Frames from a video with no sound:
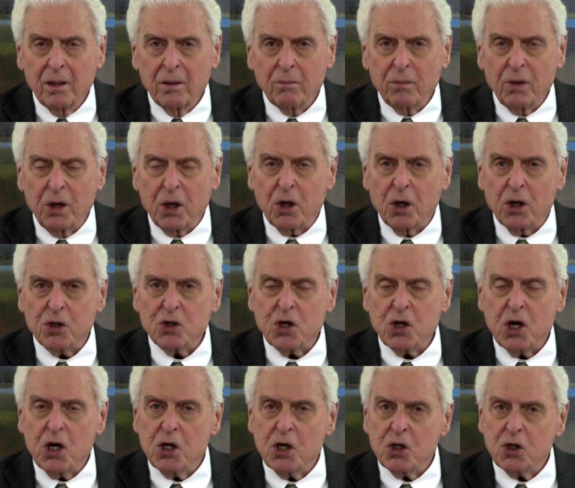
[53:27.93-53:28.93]
Because
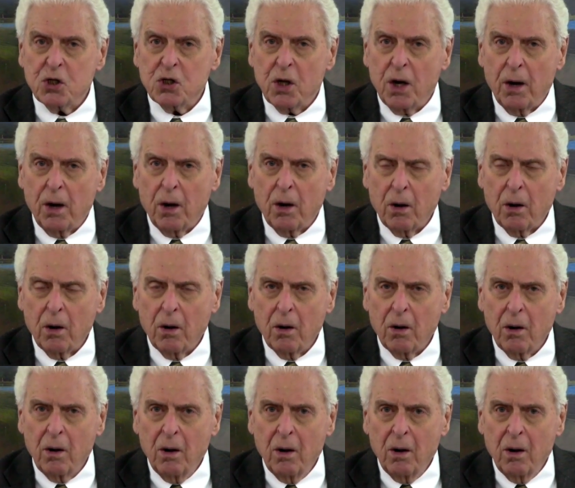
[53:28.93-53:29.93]
he is there
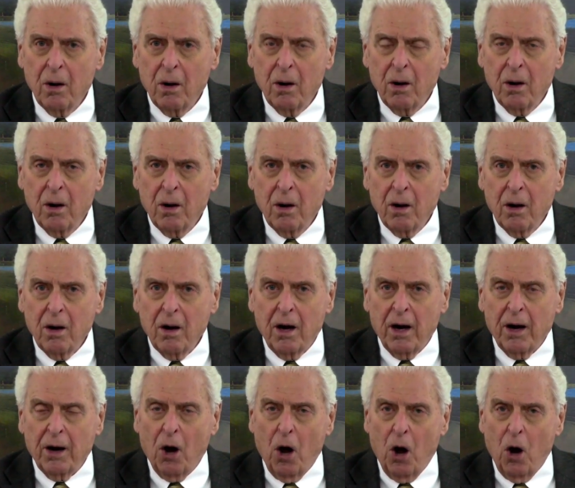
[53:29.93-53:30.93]

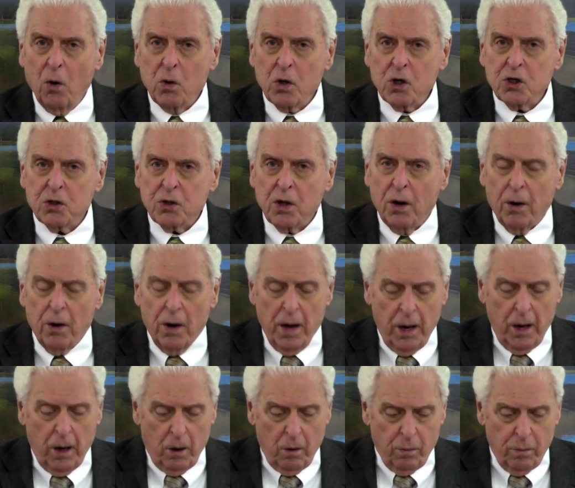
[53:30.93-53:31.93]
and always there to
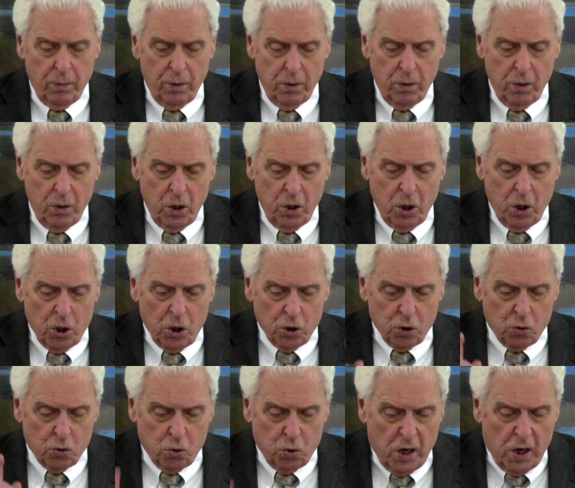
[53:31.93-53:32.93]
help.
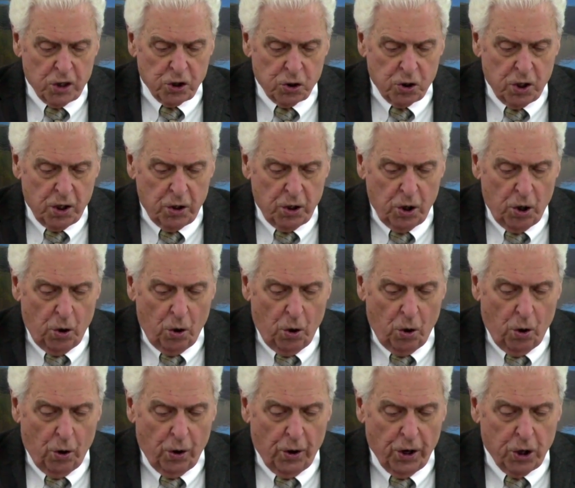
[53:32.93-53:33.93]
Trust in the
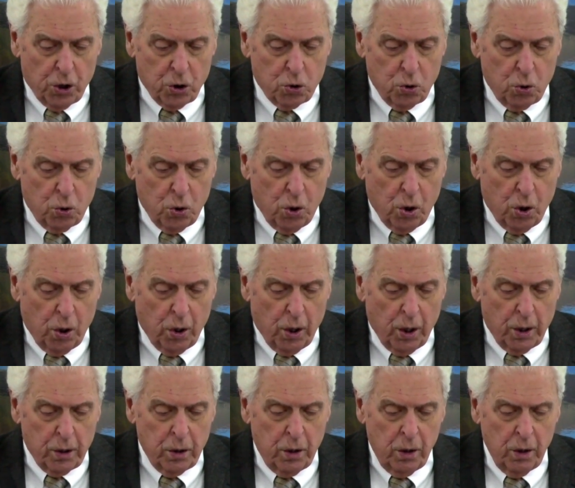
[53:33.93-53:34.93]
Lord and do
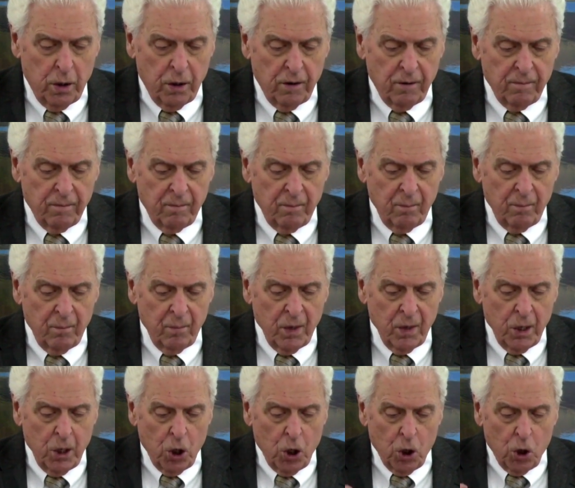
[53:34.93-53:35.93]
good.
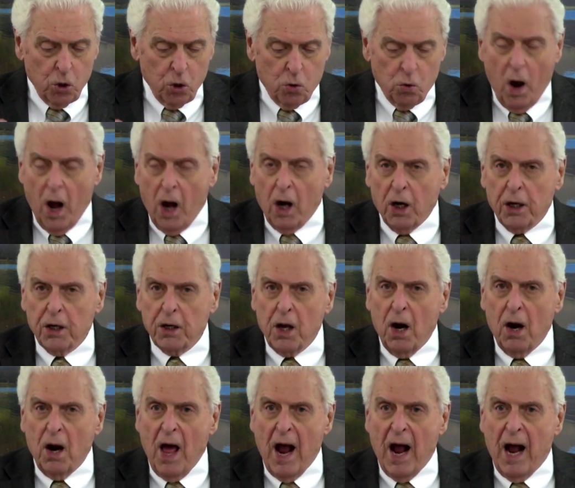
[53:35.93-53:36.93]
Dwell in
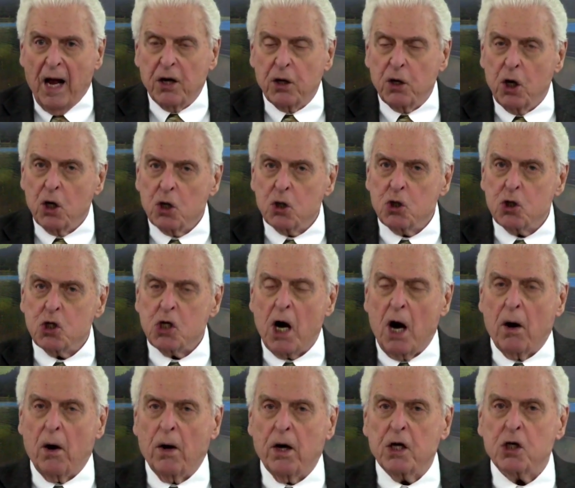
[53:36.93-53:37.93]
the land and
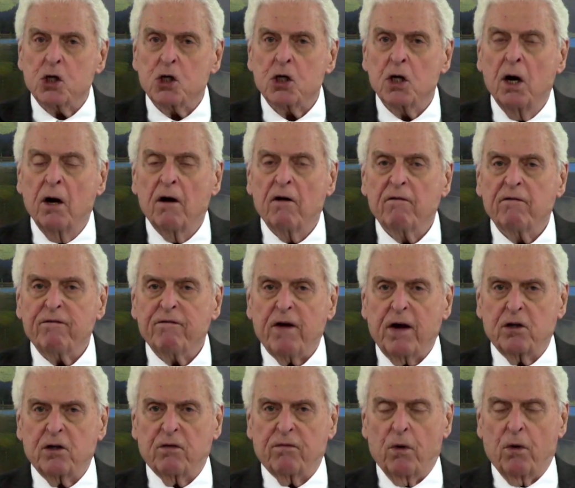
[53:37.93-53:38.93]
cherish
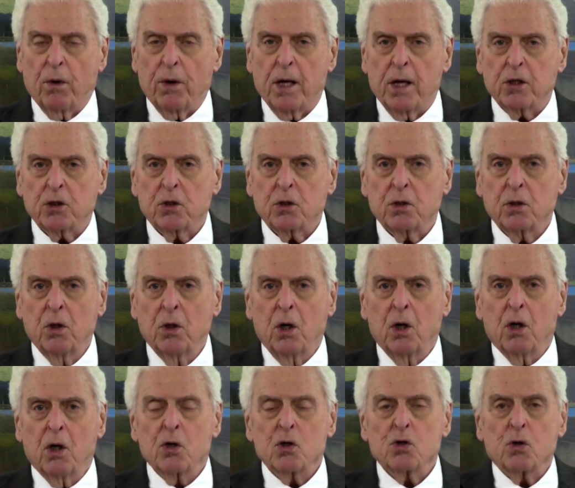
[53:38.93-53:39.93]
faithfulness.
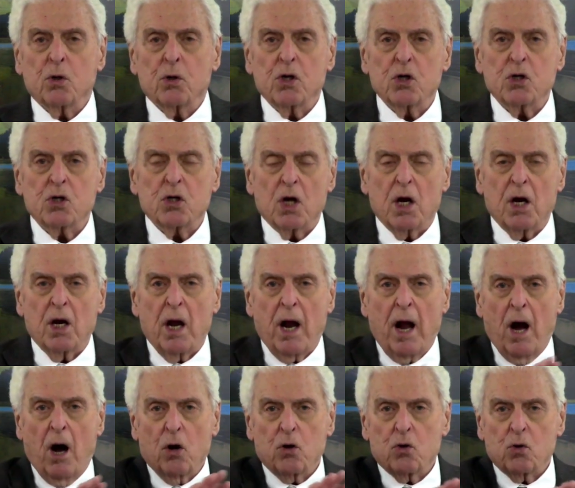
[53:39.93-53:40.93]
So you see
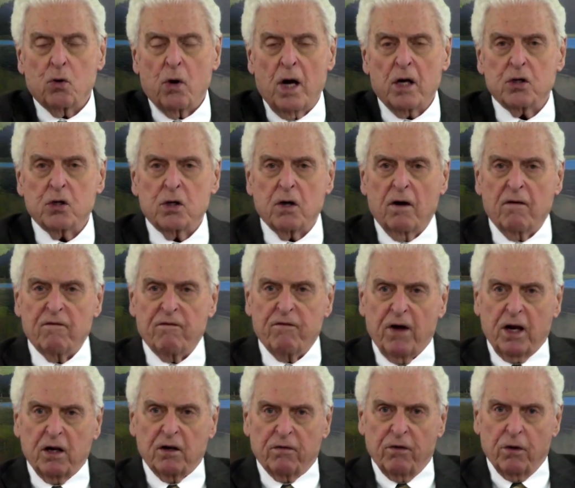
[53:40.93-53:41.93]
how trust and
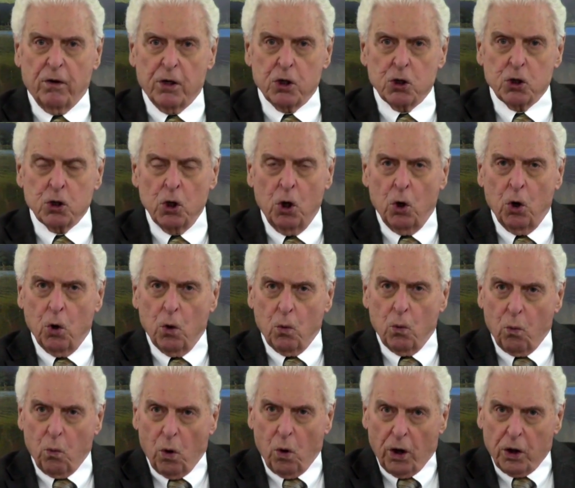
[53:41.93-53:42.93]
faithfulness
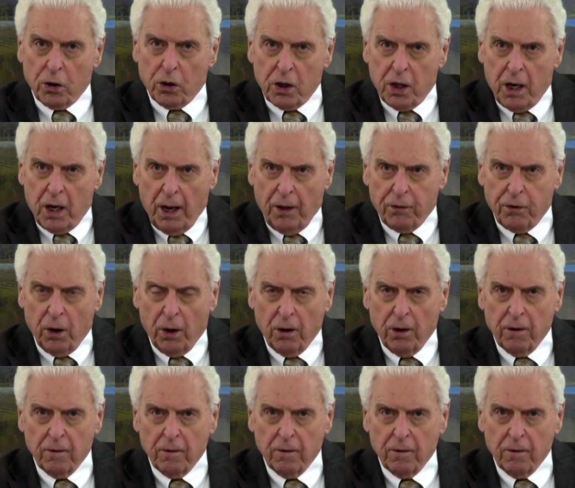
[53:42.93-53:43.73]
work together,